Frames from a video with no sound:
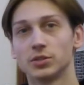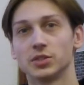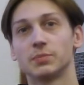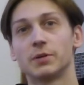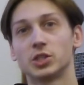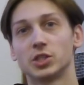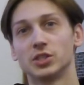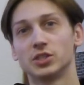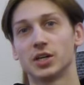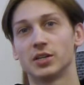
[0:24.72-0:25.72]
is especially
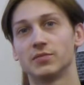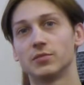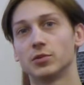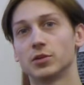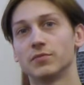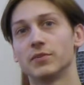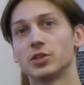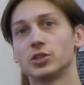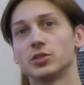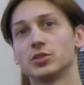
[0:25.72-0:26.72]
designed for
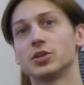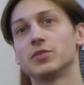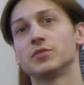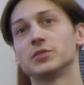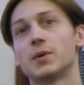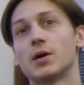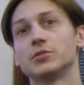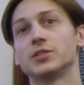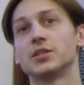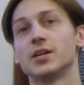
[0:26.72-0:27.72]
conventional surface
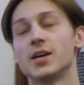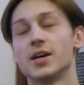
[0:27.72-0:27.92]
mounting